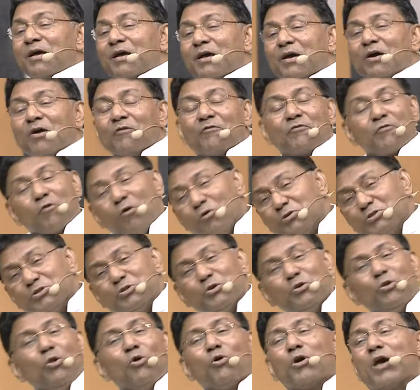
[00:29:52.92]
Of course,
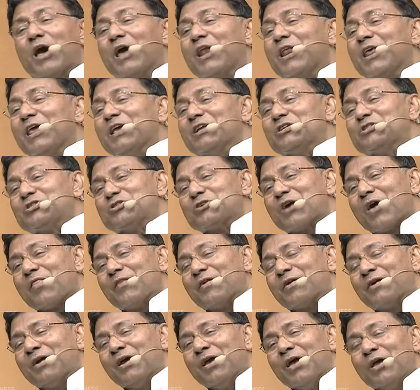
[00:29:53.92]
you look at each
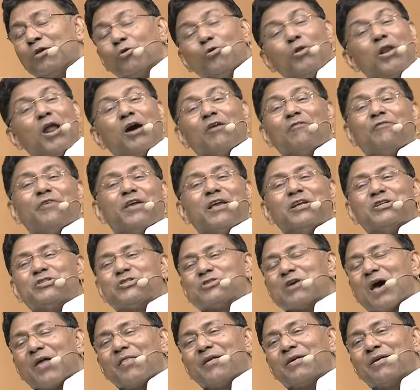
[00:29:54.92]
other, you love each
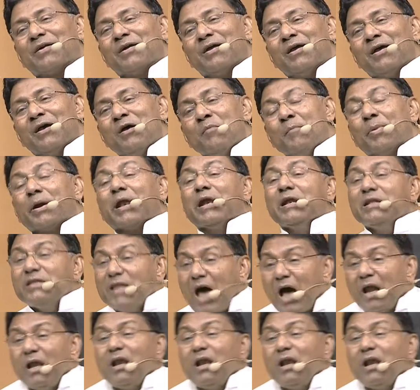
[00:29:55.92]
other. But in that